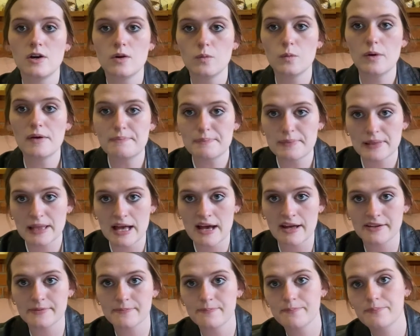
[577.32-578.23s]
with
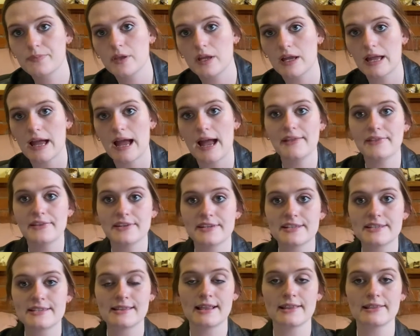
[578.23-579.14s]
blood. Okay, this
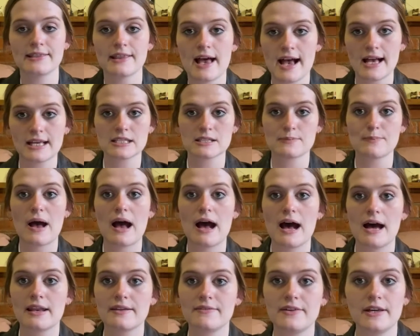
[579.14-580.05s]
is the last
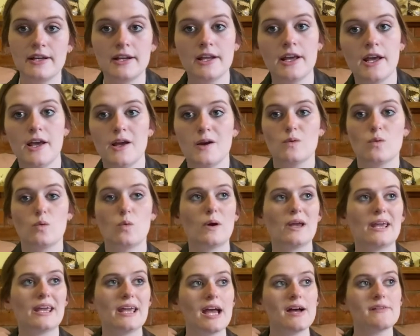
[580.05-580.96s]
part of it.
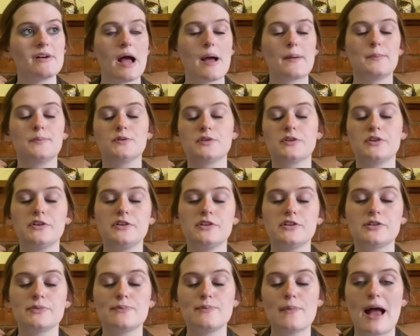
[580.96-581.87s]
We have absolutely
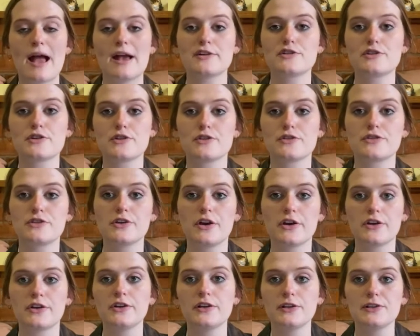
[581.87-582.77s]
smashed the
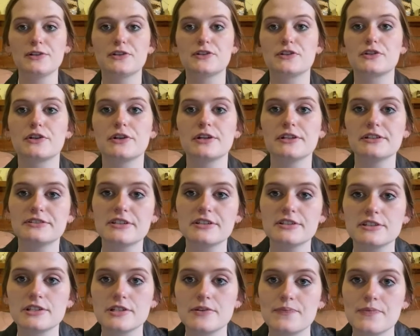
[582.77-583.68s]
circulatory
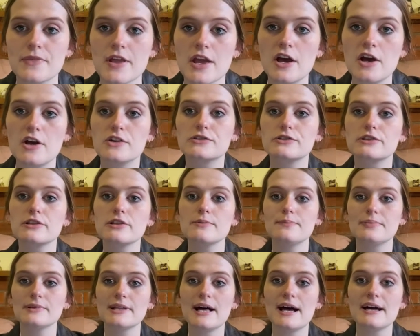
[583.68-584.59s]
system. So the
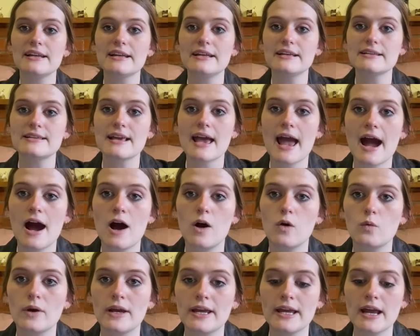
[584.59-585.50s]
blood is how
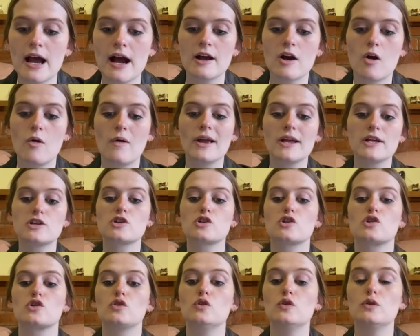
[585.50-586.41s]
we are going
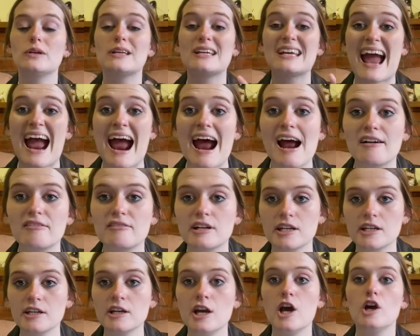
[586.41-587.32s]
to
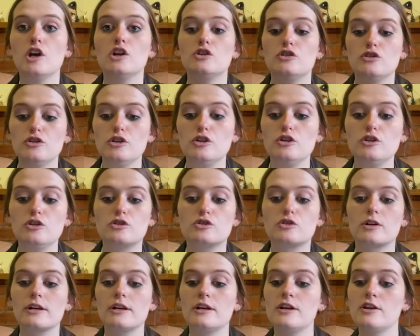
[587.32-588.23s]
carry
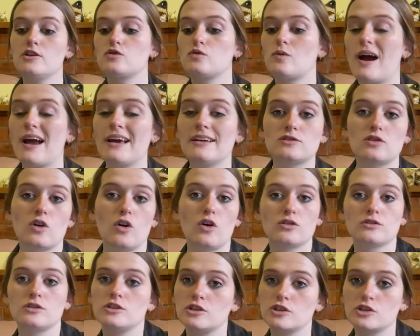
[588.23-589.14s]
nutrients, waste,
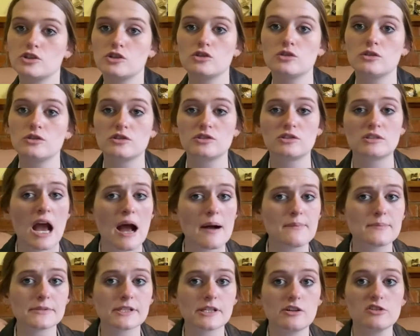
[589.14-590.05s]
oxygen,
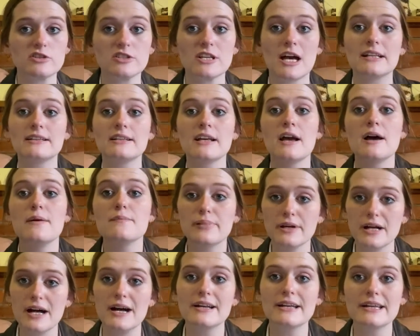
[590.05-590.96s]
carbon dioxide.
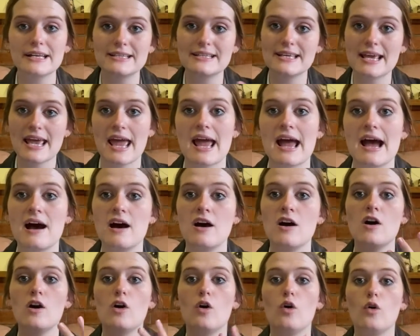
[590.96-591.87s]
Blood is how
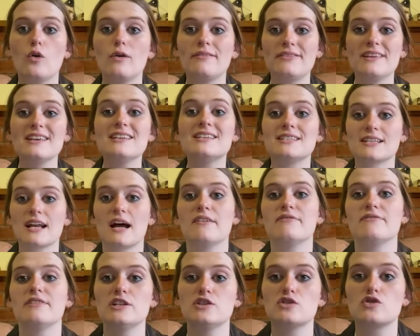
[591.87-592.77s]
all of this
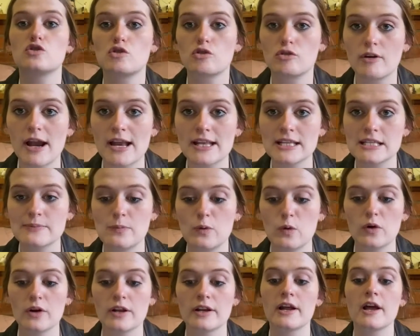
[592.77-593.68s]
stuff is
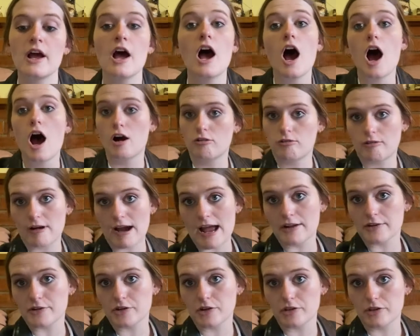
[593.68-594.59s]
transported
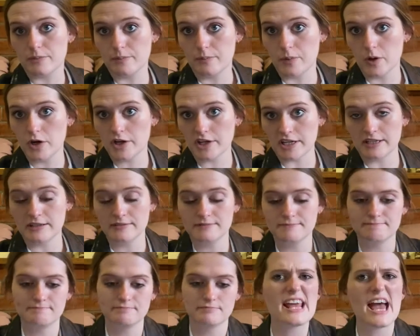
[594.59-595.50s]
around the body.
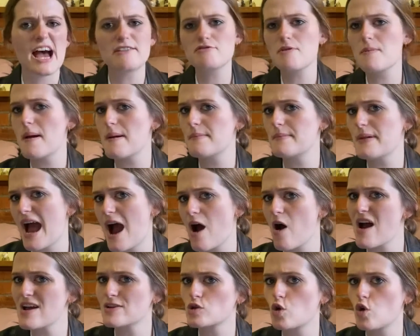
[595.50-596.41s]
Now, remember how
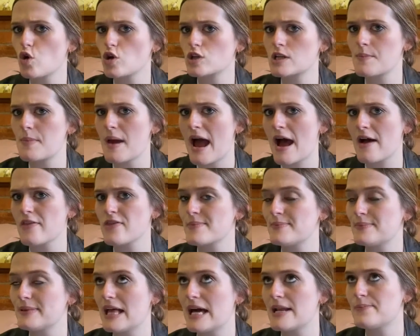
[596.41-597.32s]
I talked about the
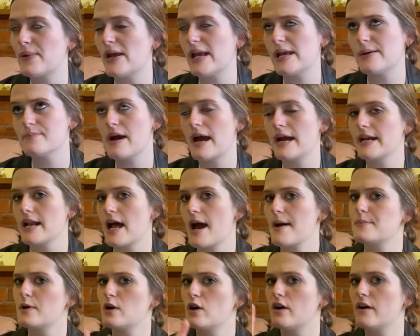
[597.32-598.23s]
blood being made
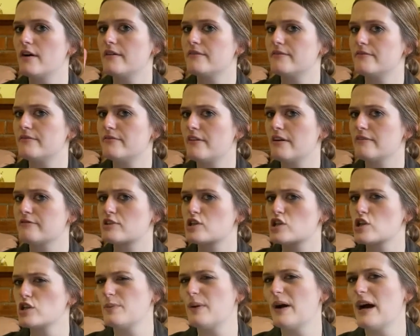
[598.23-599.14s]
up of
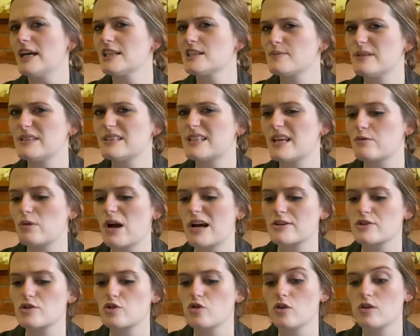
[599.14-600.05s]
2 parts, but said
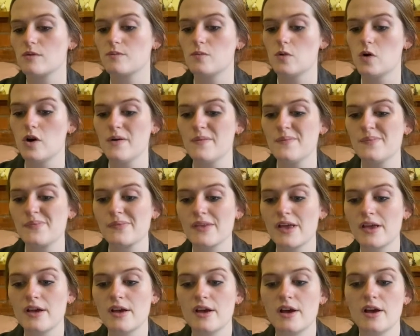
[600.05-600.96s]
I'd talk more?
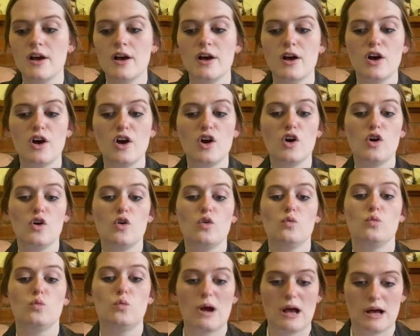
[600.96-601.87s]

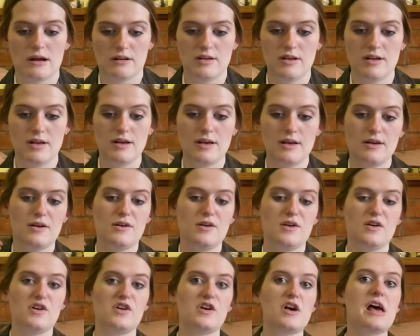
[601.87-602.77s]
Well,
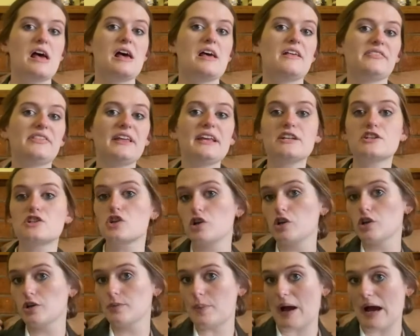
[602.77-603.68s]
the
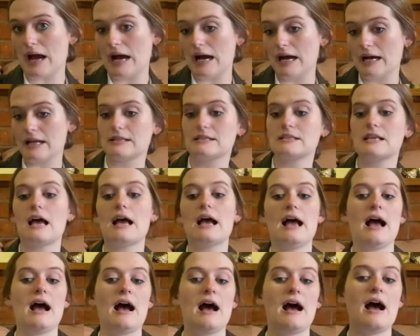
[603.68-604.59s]
two parts
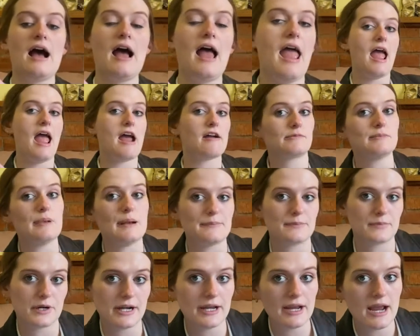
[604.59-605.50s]
are,
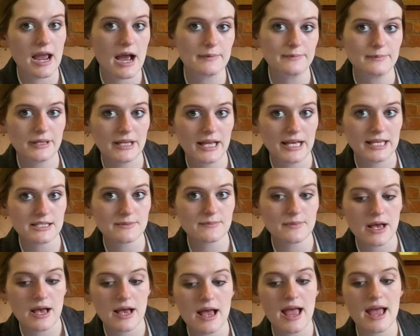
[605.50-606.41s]
remembering, our
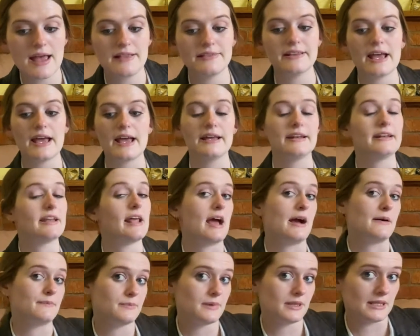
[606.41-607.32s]
plasma and then
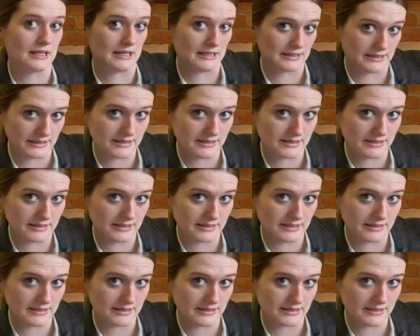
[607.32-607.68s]
our blood